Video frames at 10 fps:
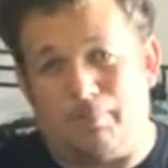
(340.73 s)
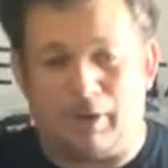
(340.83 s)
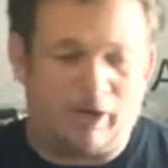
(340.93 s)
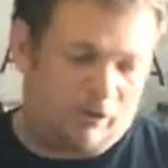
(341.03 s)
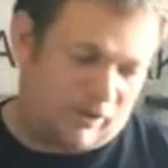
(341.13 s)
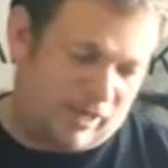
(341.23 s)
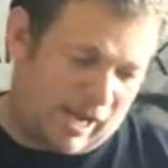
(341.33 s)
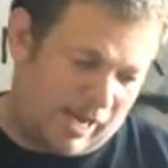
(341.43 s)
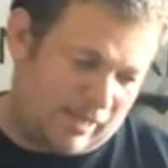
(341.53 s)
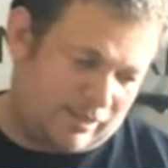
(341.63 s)
Apparently
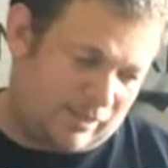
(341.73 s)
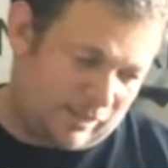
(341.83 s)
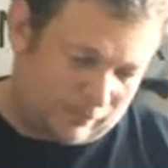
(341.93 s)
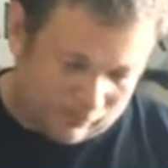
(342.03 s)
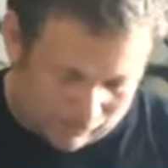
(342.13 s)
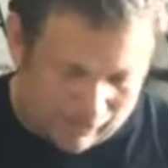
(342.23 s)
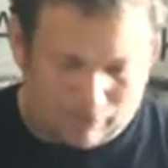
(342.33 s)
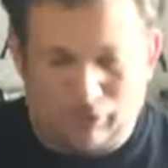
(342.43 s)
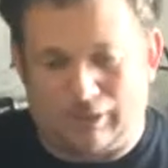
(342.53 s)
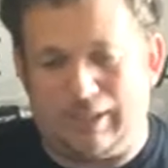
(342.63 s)
I am
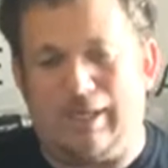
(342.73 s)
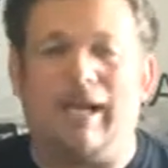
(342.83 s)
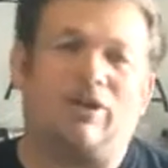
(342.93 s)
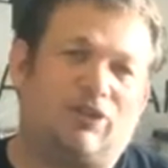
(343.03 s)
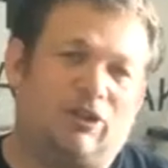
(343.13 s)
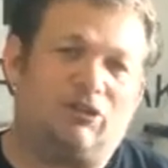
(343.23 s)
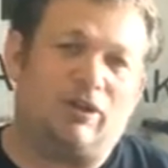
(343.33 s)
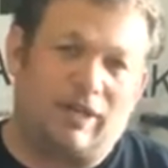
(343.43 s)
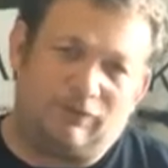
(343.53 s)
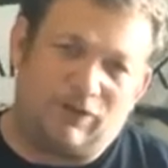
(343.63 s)
unable to get access to
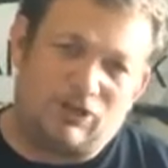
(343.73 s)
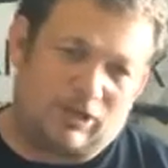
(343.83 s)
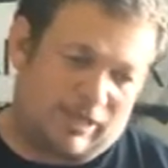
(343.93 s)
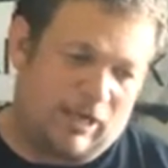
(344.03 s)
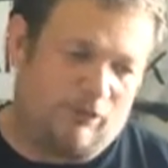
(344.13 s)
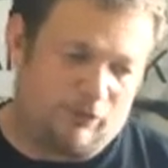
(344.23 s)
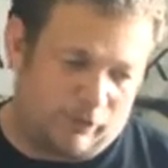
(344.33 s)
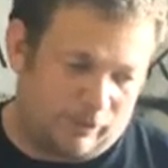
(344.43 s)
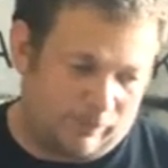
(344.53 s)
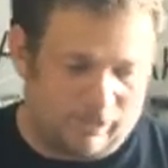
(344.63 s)
night vision in
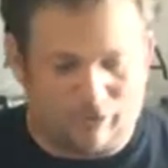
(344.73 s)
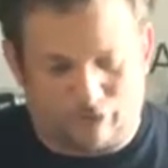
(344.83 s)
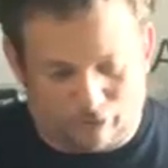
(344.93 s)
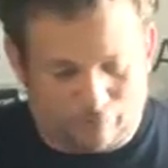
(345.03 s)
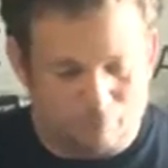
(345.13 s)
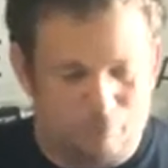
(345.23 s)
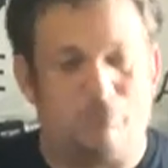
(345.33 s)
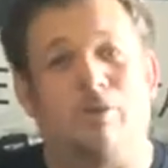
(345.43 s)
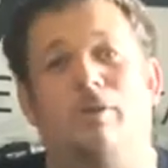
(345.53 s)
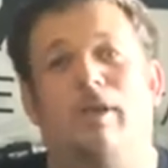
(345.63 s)
California because they're
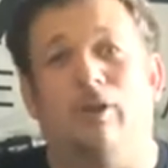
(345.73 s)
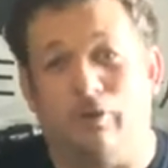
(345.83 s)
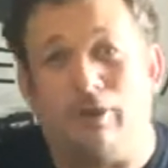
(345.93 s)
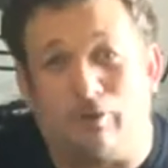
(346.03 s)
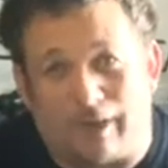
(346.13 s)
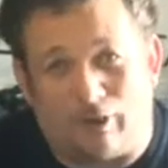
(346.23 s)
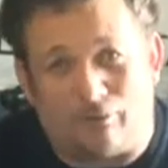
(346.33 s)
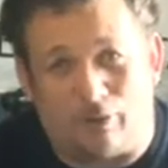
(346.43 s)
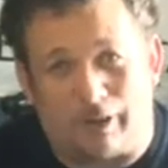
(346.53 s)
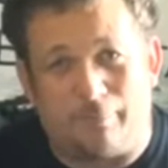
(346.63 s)
illegal in
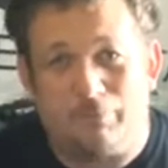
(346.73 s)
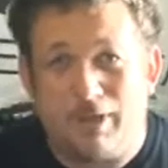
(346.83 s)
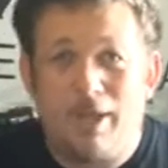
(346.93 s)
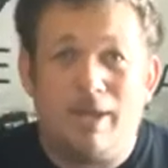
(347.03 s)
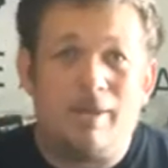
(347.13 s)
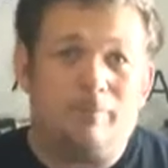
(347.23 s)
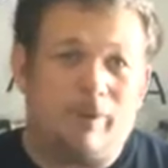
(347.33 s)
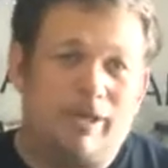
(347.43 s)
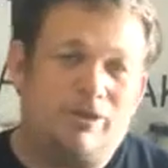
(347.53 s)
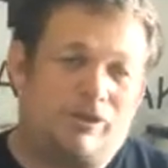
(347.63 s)
California.
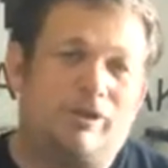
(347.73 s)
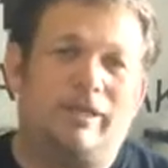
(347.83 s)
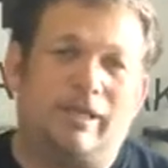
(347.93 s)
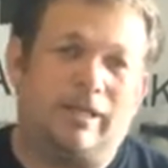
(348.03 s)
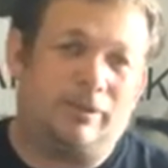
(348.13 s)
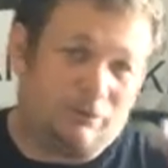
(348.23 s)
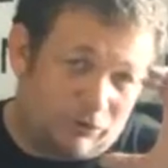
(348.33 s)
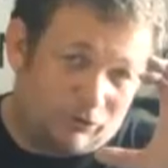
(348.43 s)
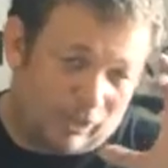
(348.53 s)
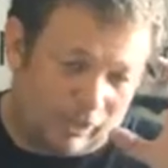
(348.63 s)
But you can get
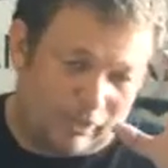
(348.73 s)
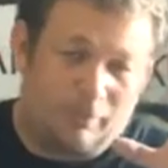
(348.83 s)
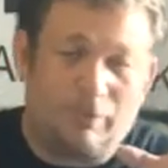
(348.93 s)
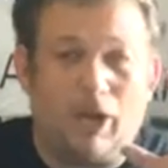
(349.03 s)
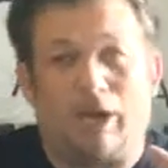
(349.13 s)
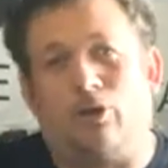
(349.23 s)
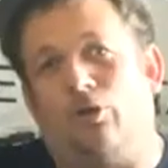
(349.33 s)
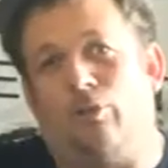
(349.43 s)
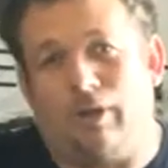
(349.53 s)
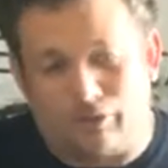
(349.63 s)

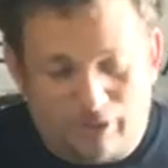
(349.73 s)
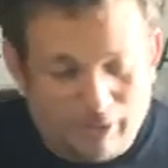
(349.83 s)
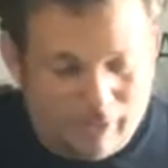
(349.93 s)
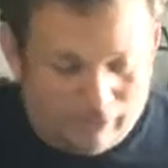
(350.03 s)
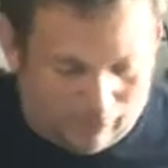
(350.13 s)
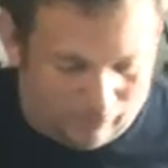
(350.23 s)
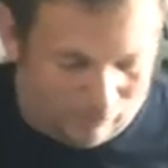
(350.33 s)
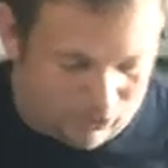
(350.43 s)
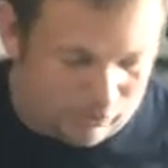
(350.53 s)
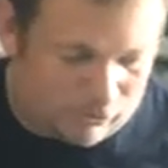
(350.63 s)
binoculars with night
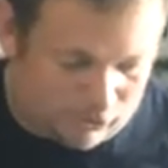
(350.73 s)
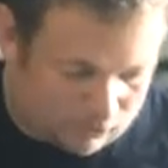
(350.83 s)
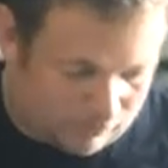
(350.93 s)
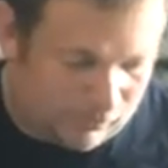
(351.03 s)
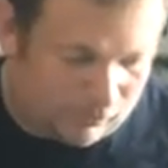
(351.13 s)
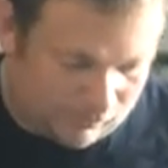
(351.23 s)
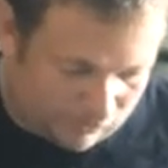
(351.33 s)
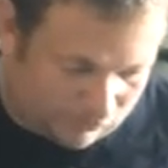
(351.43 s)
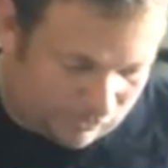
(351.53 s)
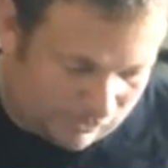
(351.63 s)
vision, which are completely
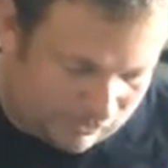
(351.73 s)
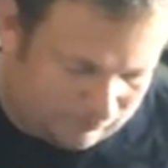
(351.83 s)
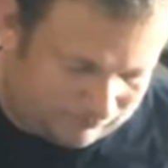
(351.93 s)
legal to get.